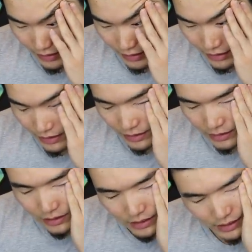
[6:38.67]

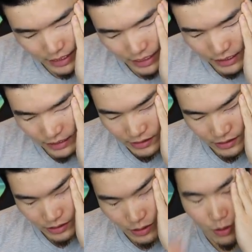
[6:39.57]
oh God, that's
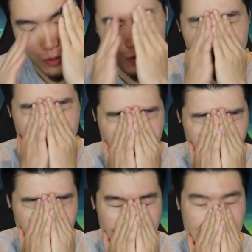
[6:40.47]
so
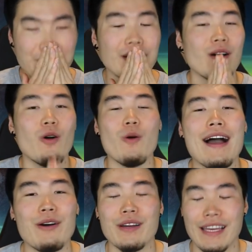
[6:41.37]
nice. But oh
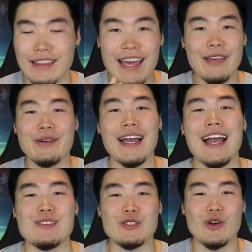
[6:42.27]
wow, okay. Thank you
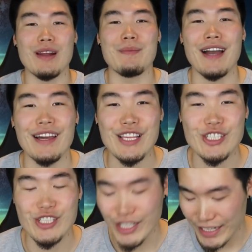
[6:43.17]
guys for joining me on
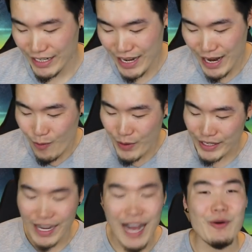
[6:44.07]
this journey. We
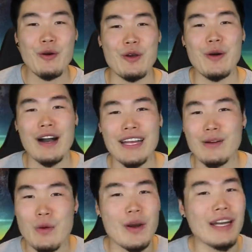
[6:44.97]
got what we wanted.
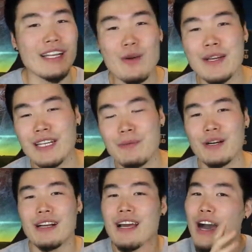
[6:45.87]
We went a little bit
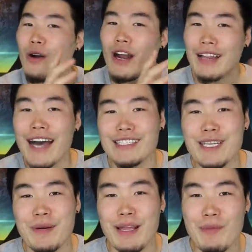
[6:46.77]
deeper, or a lot
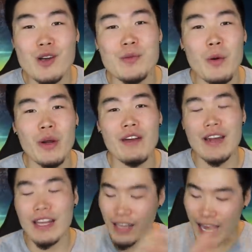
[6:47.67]
deeper than most people would have,
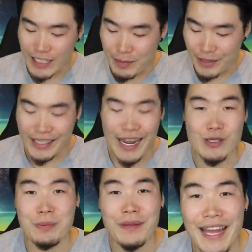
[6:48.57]
and a lot deeper than I
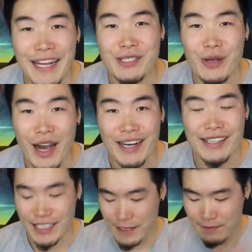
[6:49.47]
was planning to,
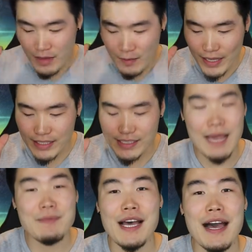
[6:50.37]
honestly. But at the
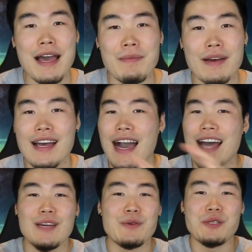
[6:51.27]
same time,
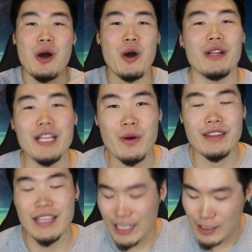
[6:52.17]
I think it was totally worth
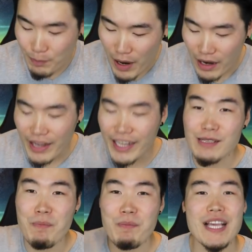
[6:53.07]
it, because Bardock
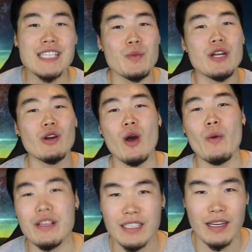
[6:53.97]
is a beast. We don't know
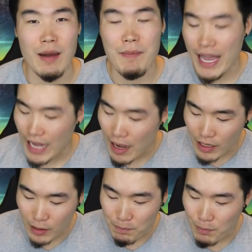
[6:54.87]
when he's going to come back. I'm
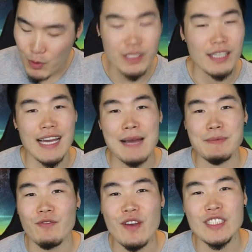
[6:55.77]
going to boost this guy up
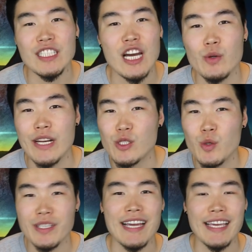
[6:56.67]
to 1,500 as
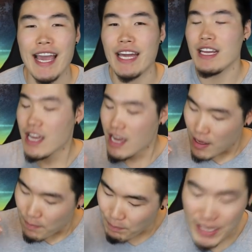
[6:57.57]
soon as I can.
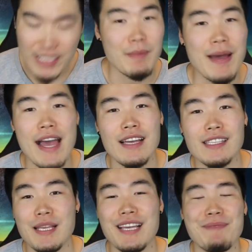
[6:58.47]
Beat some
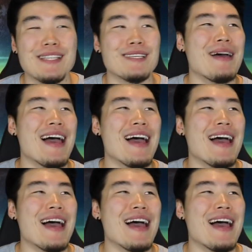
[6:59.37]
guys up in